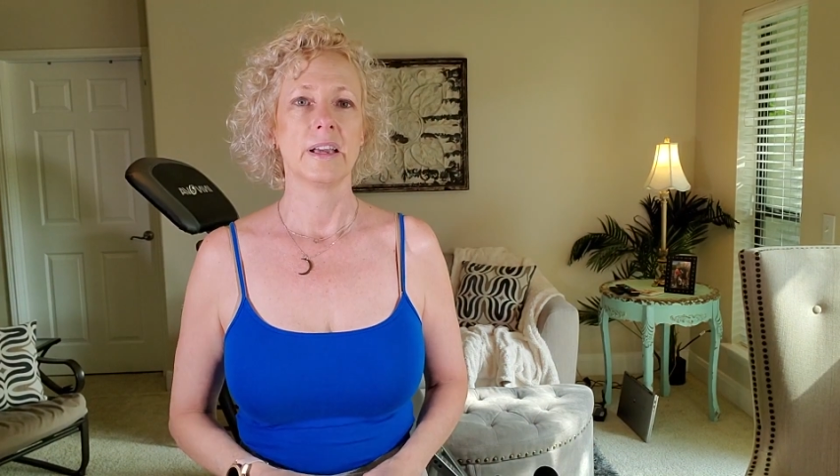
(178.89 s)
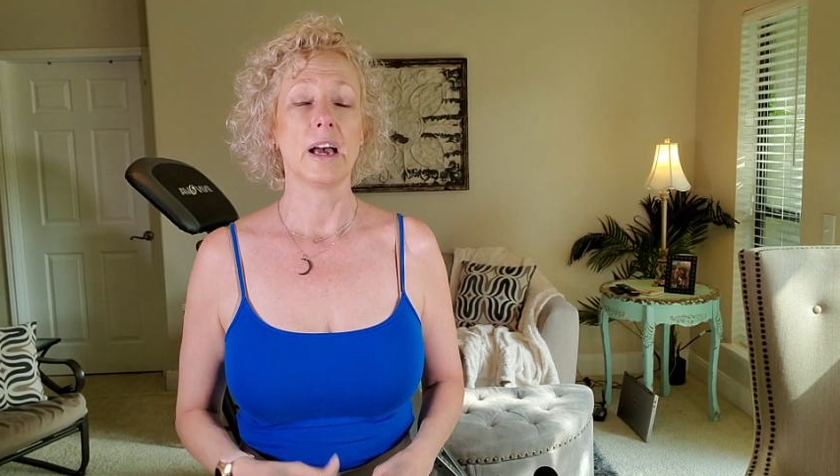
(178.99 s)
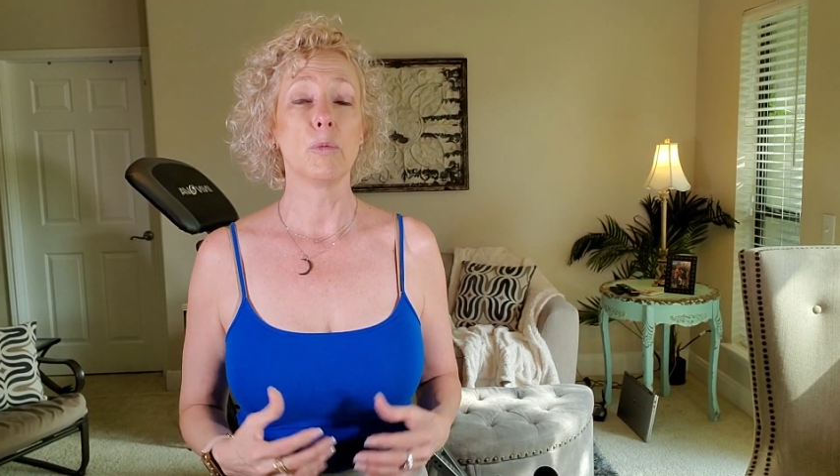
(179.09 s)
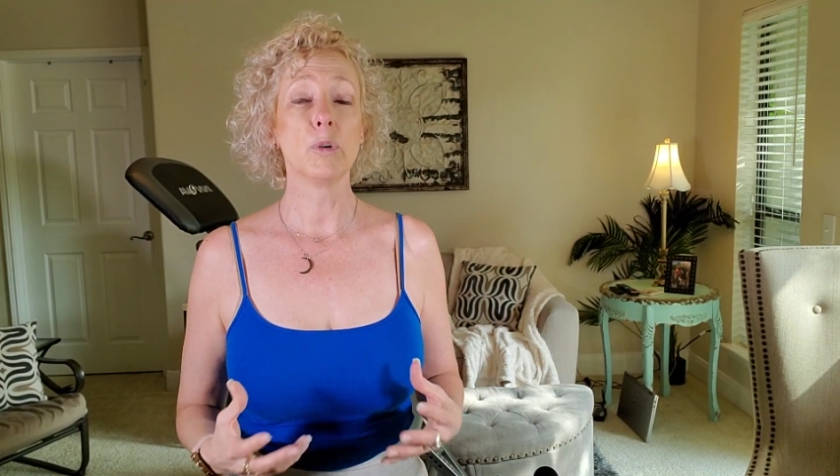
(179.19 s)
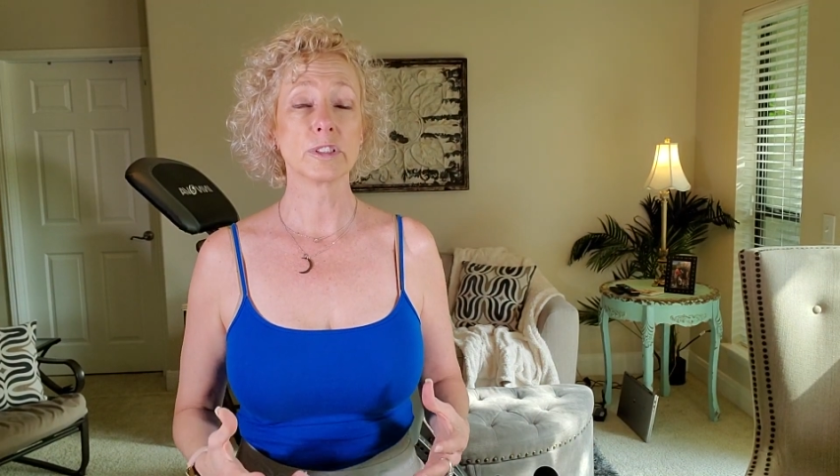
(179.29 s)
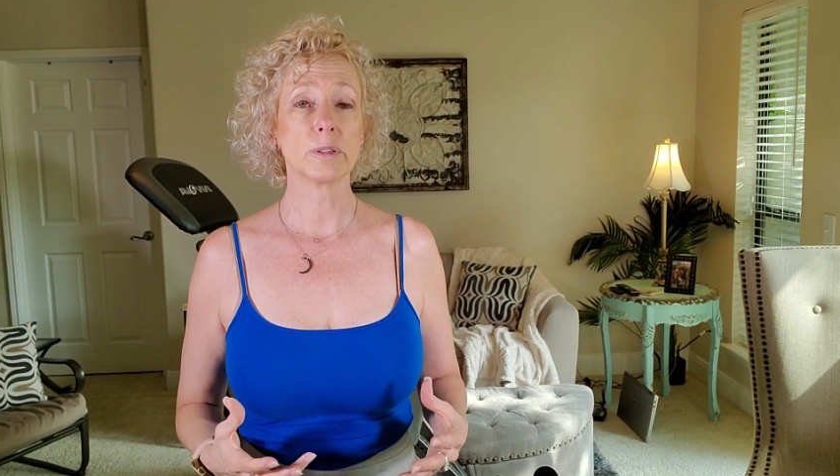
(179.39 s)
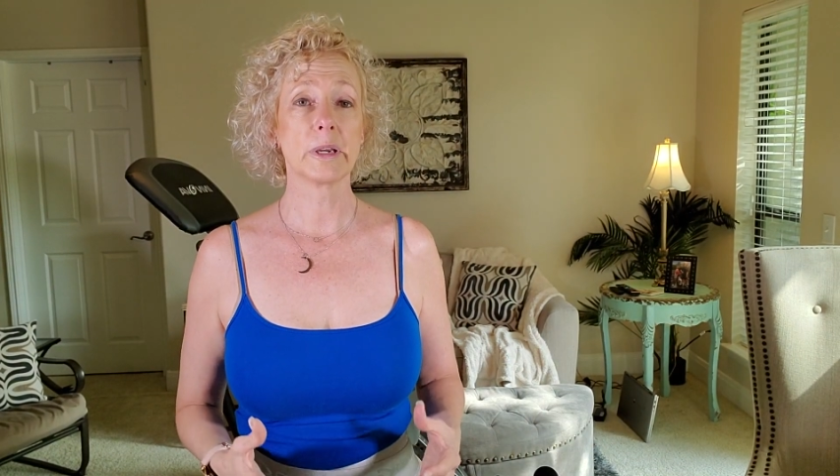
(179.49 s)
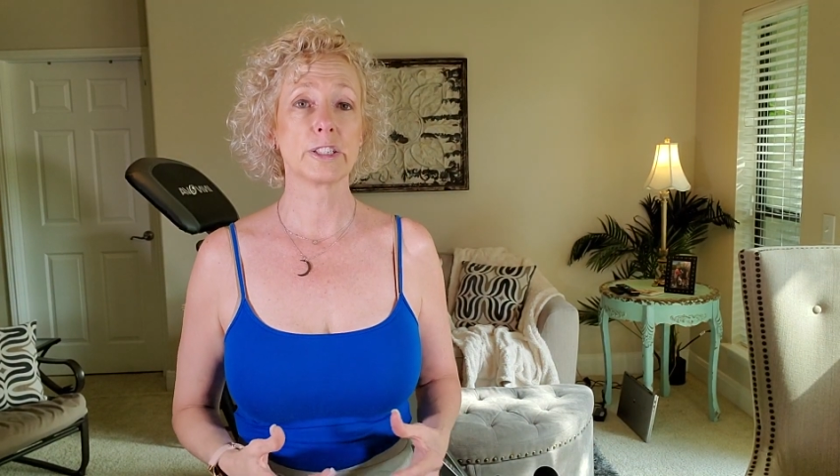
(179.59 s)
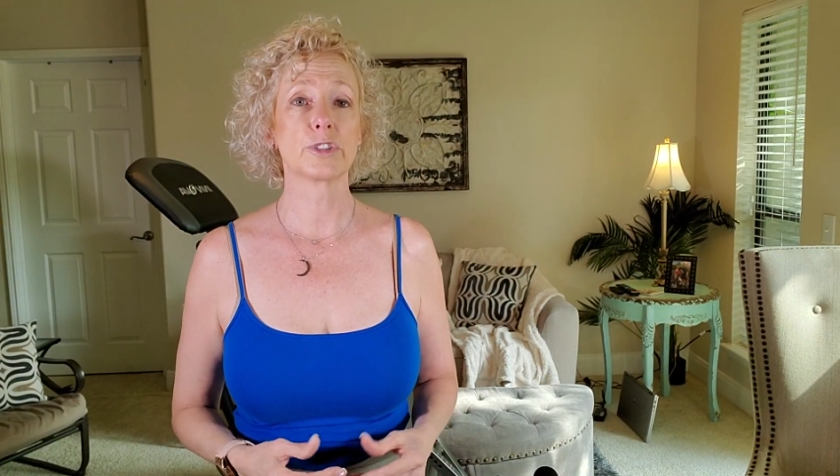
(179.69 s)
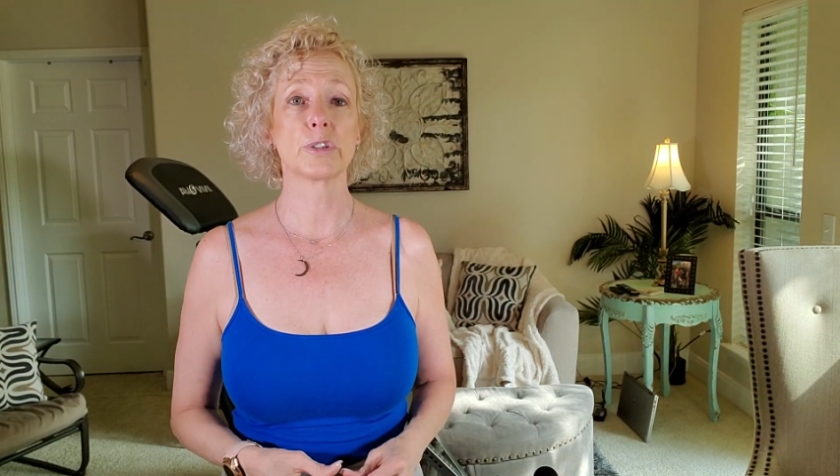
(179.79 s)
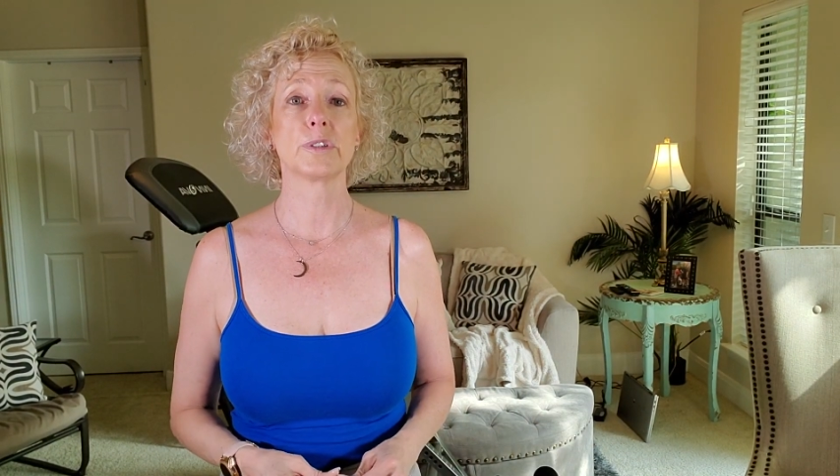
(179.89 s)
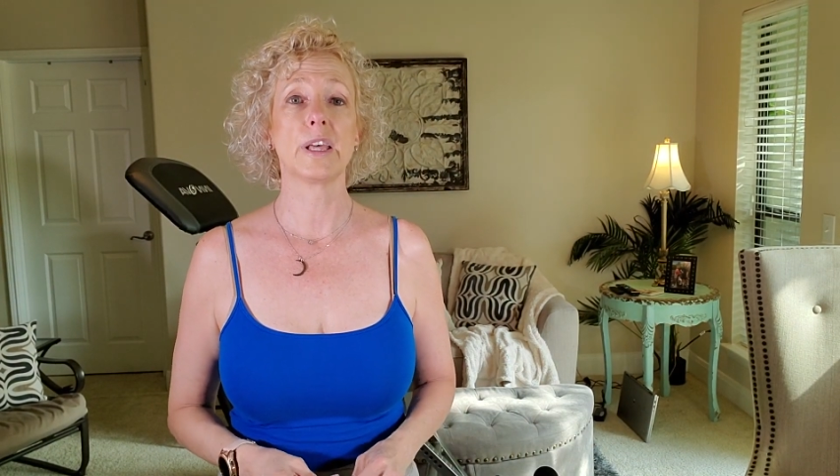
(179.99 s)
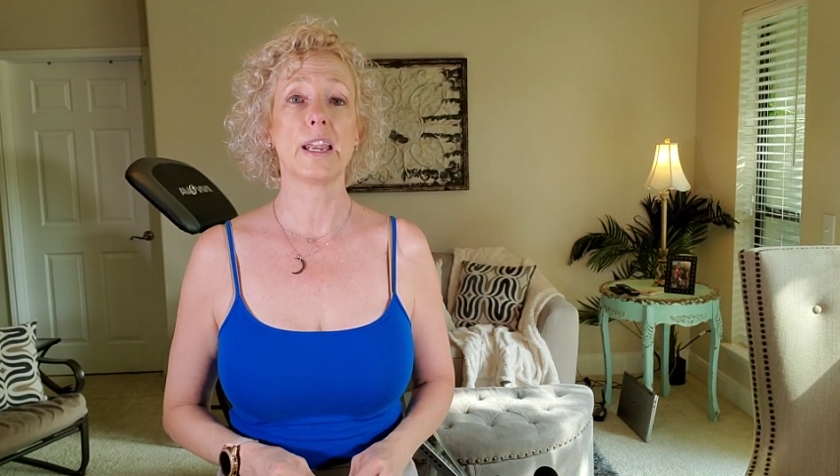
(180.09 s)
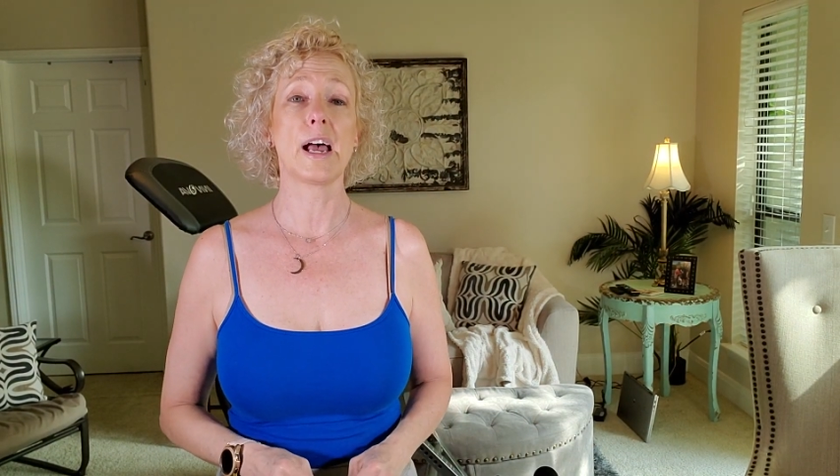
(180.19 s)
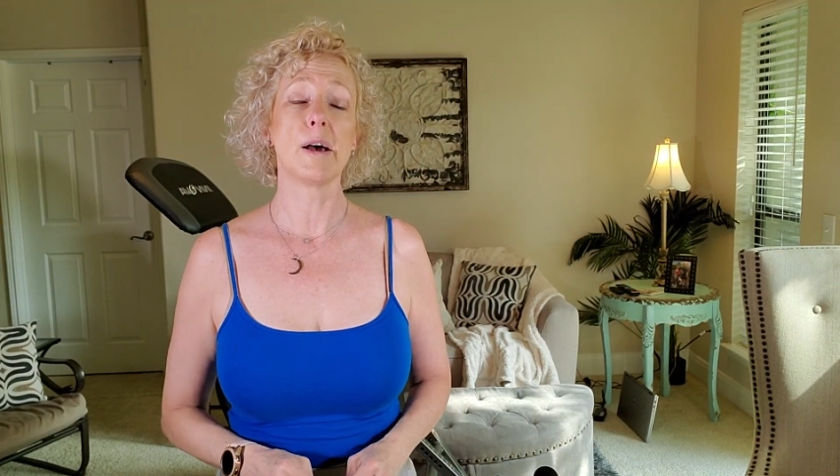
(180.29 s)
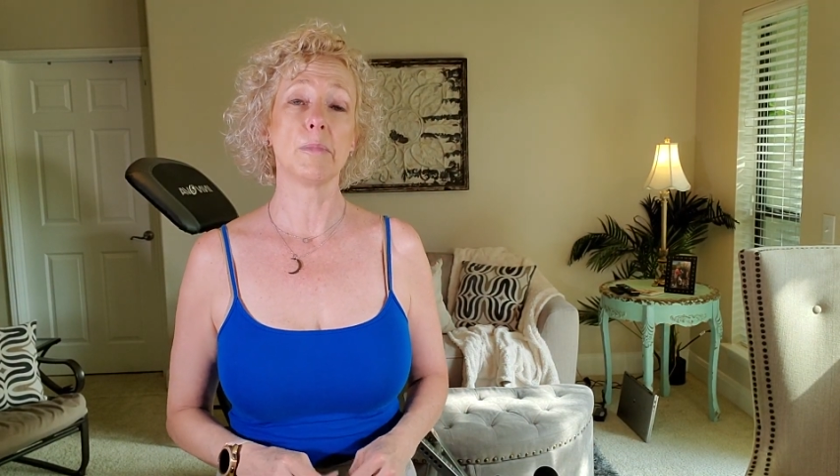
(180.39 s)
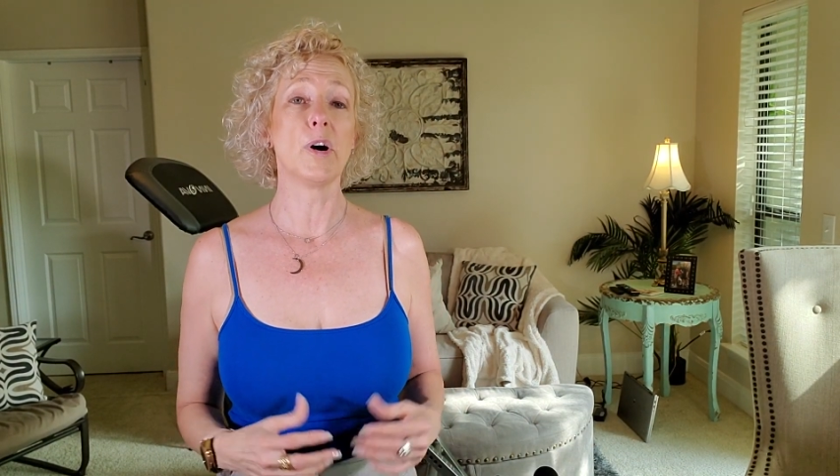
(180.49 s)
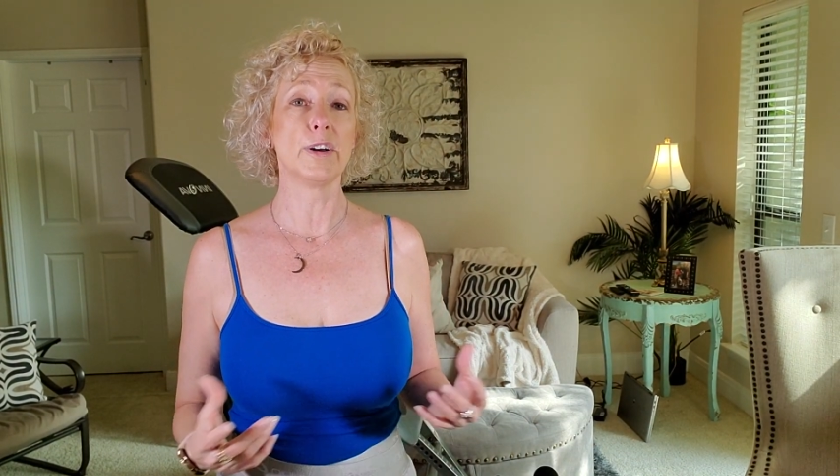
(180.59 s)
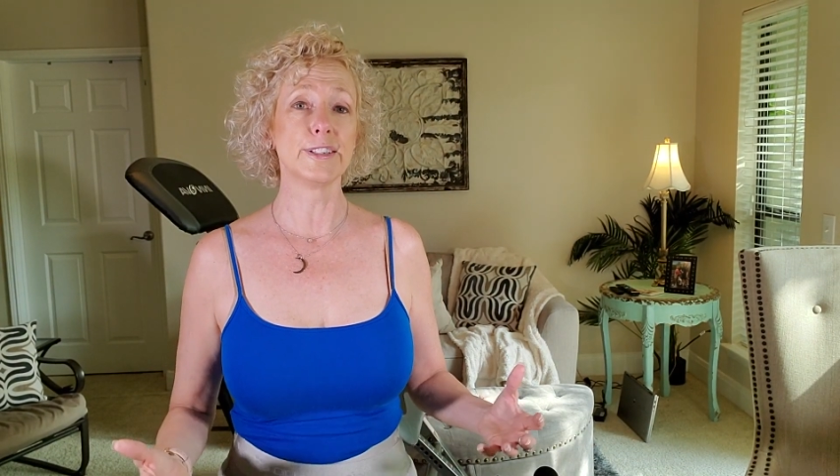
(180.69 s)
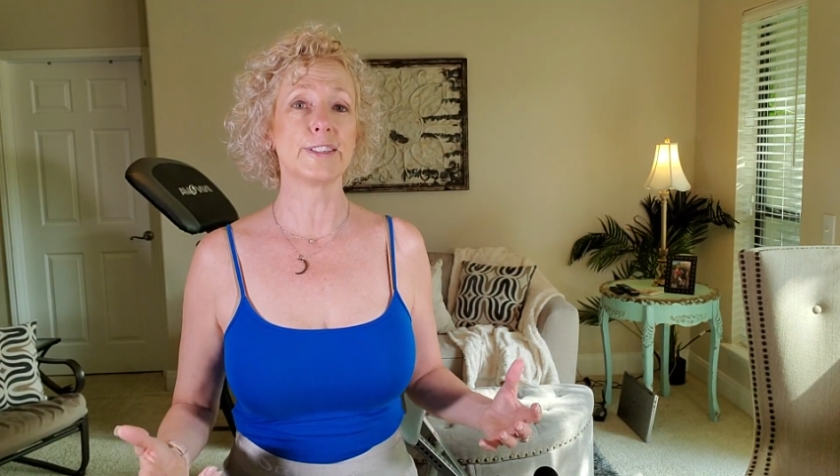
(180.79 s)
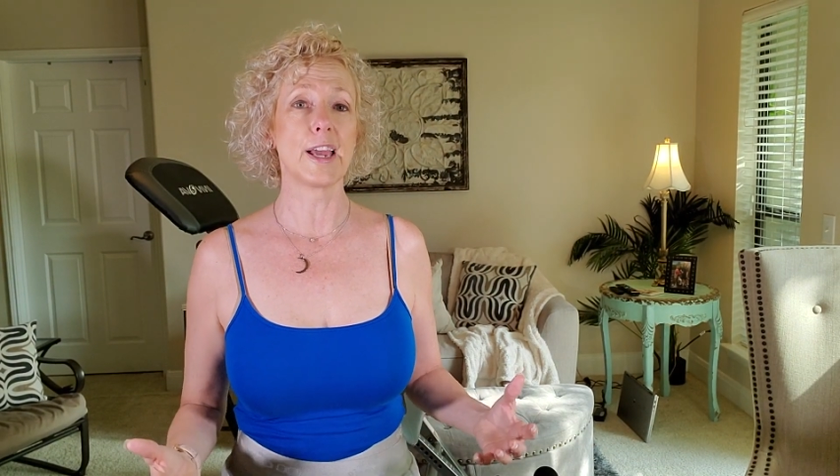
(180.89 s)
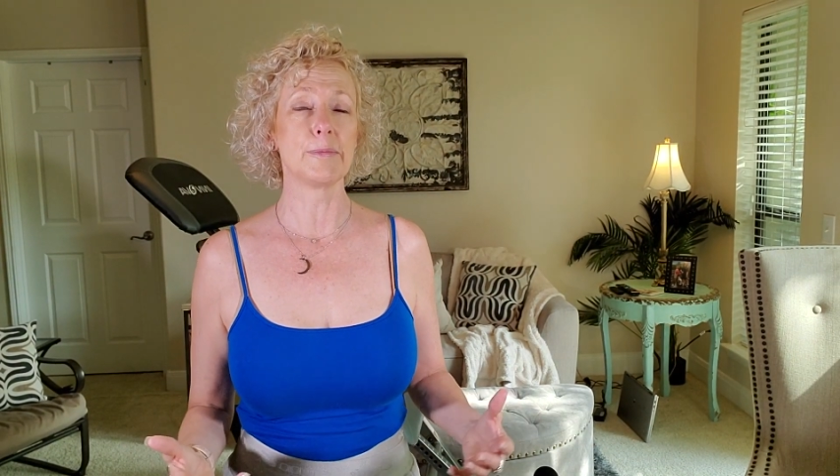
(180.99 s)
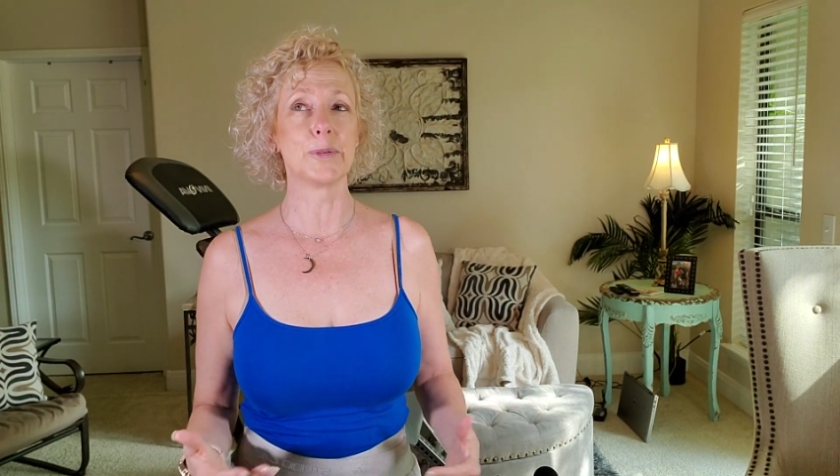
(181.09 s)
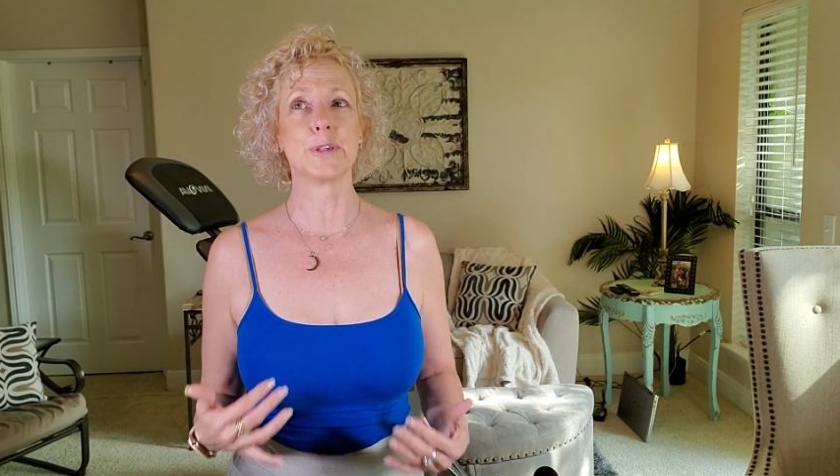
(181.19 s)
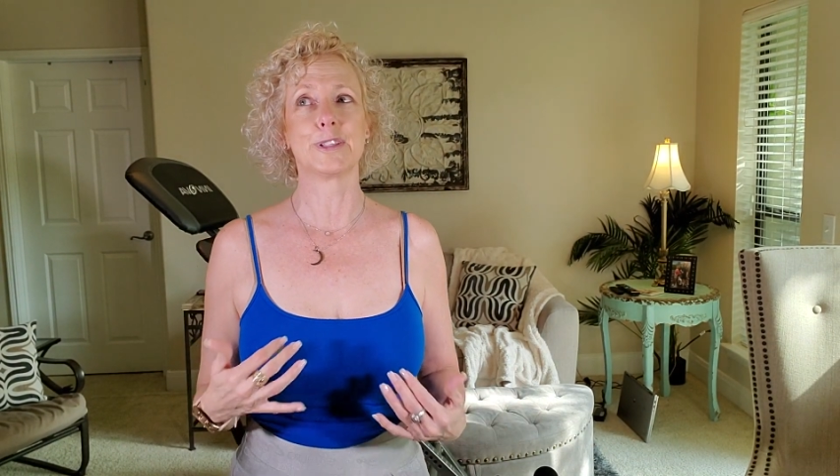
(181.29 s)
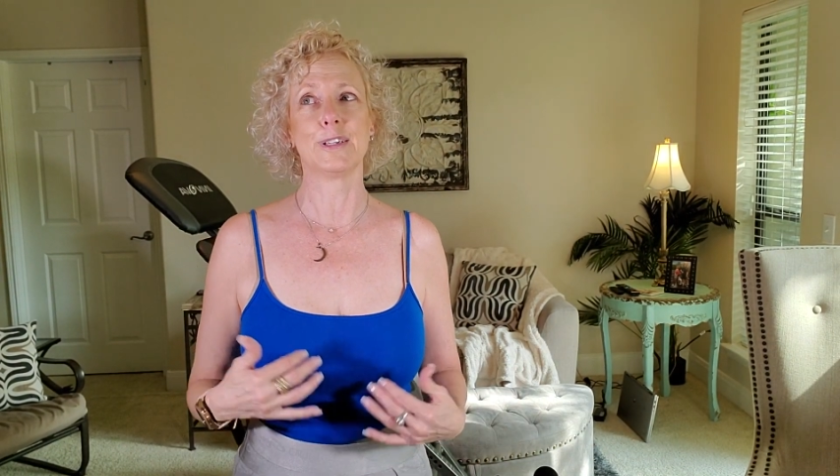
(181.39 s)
I want to make sure that I'm on the table with